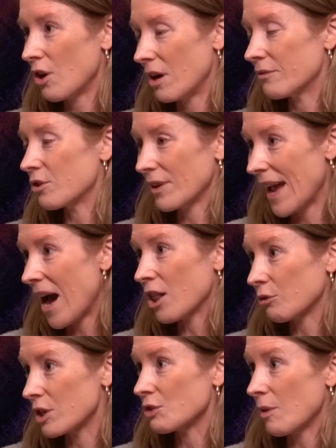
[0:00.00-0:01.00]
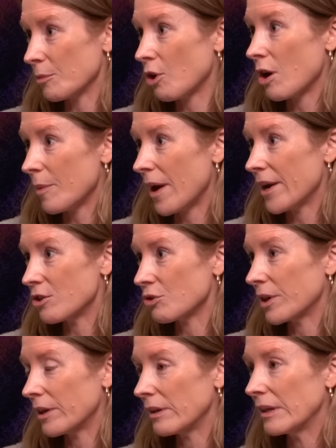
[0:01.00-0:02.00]
of your calories from
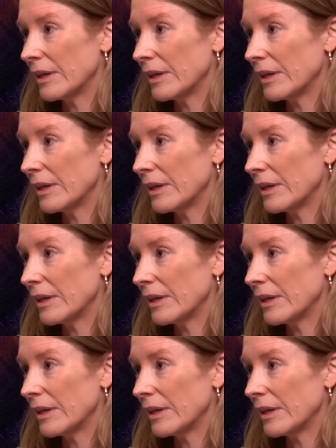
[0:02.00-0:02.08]
carbohydrate.